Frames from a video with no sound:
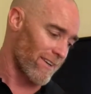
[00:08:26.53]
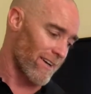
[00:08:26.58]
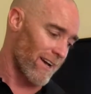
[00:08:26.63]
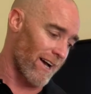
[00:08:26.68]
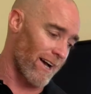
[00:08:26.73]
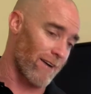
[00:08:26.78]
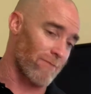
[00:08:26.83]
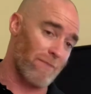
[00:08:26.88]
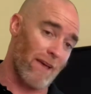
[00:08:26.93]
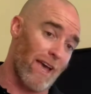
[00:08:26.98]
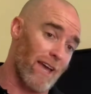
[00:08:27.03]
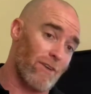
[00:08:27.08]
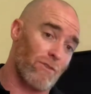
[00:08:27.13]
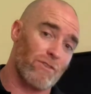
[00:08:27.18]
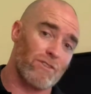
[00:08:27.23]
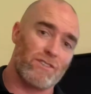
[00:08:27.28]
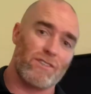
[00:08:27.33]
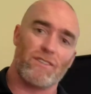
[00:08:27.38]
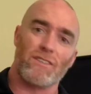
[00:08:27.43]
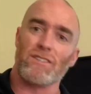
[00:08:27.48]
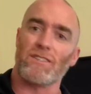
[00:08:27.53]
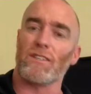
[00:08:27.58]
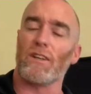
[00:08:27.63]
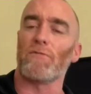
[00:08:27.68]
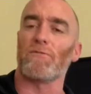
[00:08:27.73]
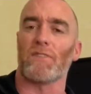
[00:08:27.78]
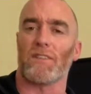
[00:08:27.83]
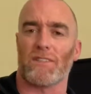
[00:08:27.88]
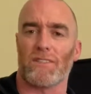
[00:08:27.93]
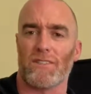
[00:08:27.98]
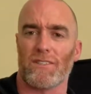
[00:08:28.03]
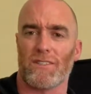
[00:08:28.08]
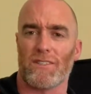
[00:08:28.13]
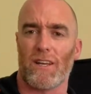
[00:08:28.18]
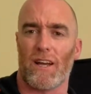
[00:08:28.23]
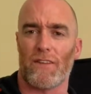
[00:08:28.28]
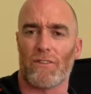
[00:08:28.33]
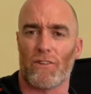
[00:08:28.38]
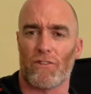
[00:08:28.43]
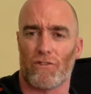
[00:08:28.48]
and also the stiffness
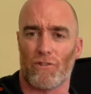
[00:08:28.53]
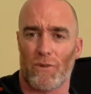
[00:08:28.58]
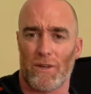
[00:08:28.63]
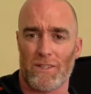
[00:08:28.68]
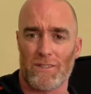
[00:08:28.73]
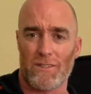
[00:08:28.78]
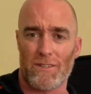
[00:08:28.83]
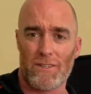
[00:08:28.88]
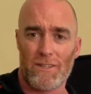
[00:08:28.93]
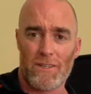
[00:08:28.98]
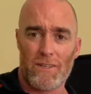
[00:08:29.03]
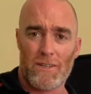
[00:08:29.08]
inside the joint.